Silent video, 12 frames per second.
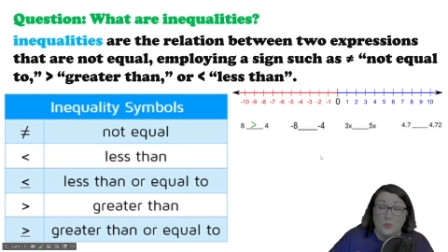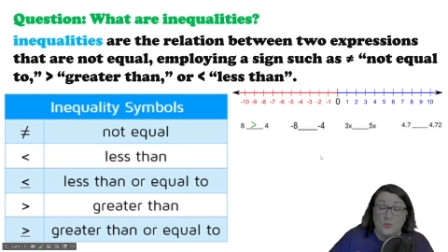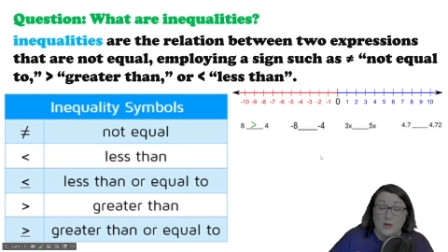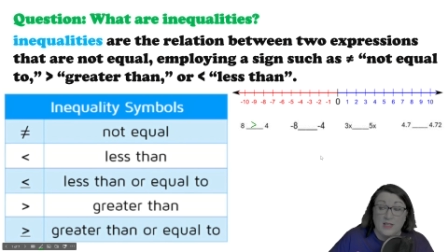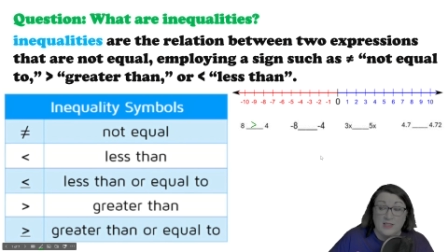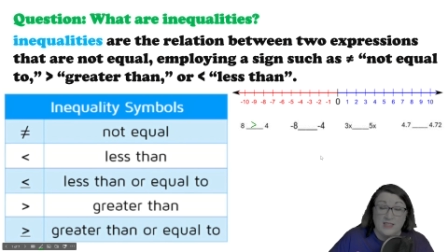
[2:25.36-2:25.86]

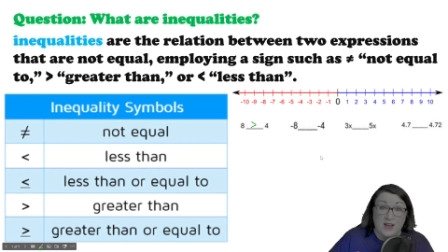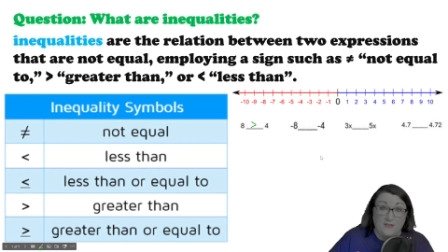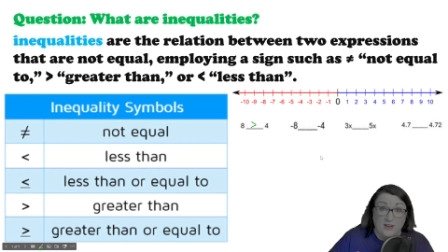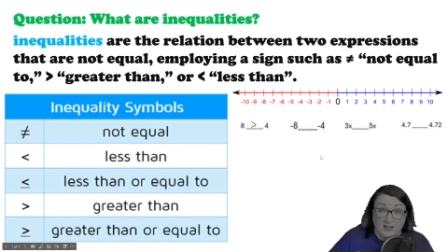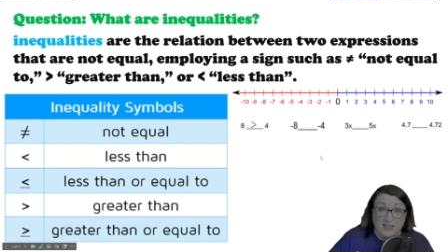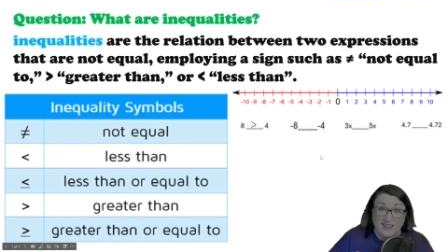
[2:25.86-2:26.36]
is
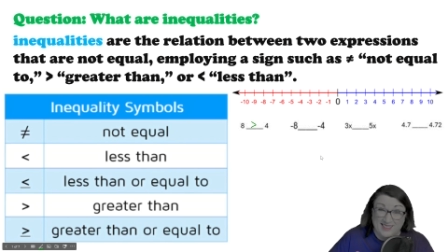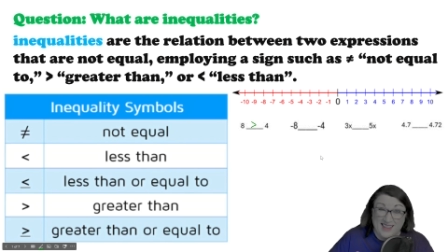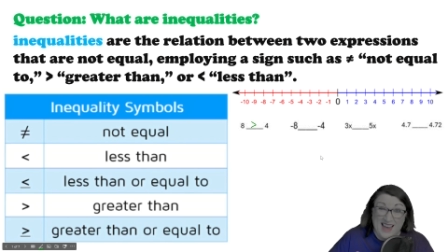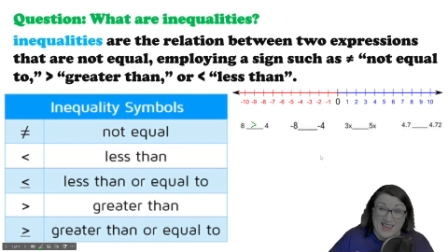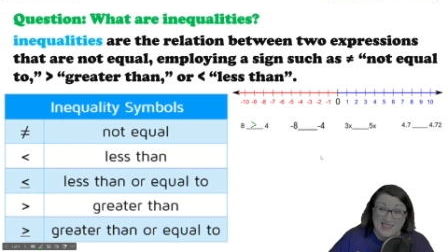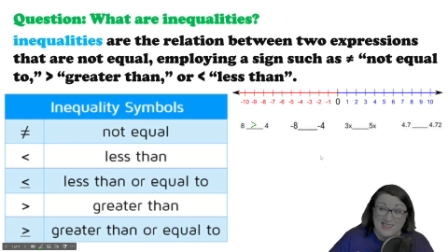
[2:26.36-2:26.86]
definitely
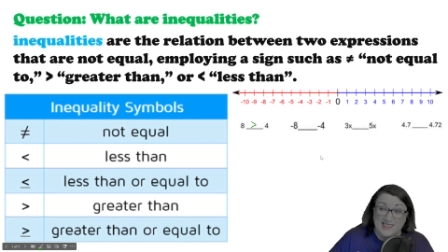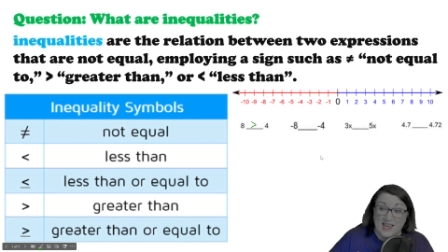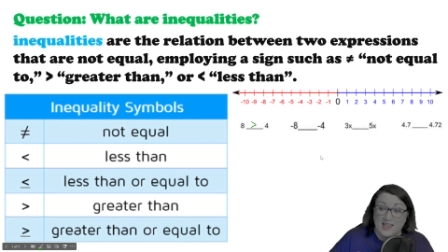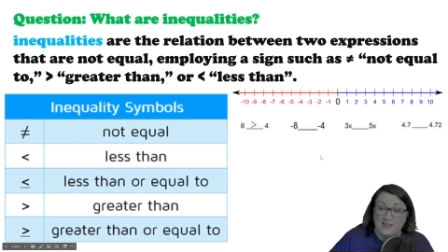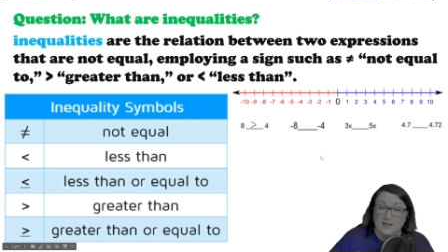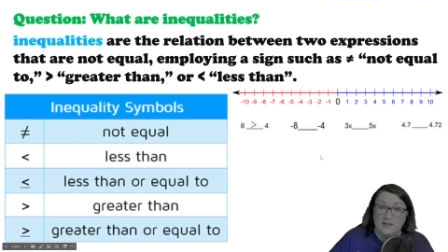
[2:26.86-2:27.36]
less
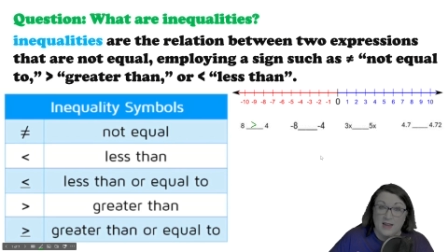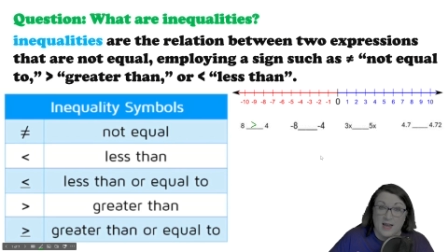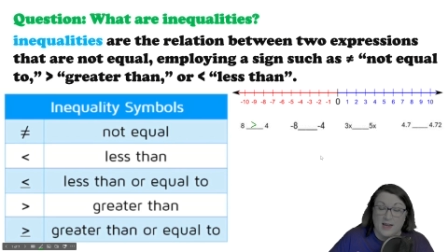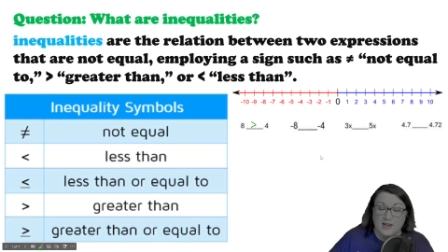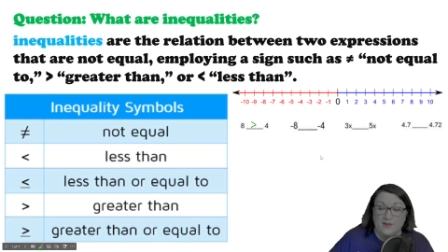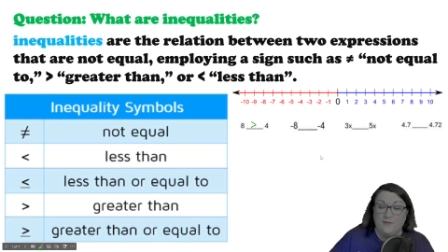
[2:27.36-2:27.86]
than
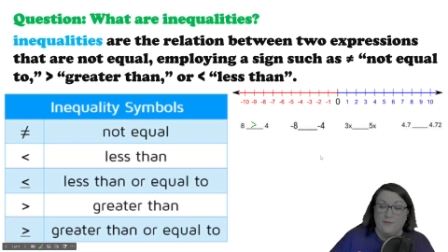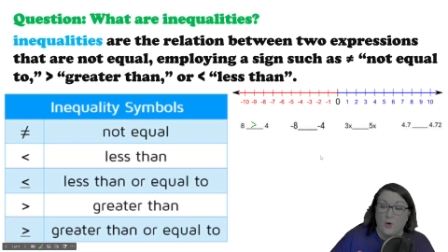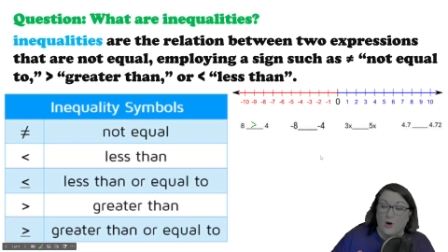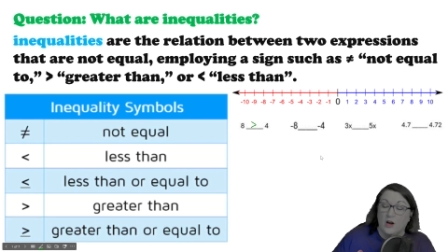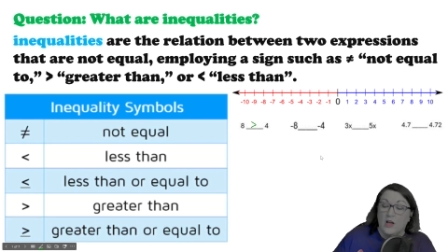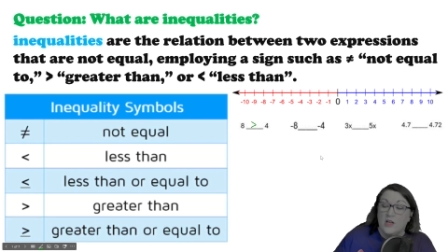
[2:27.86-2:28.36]
-4.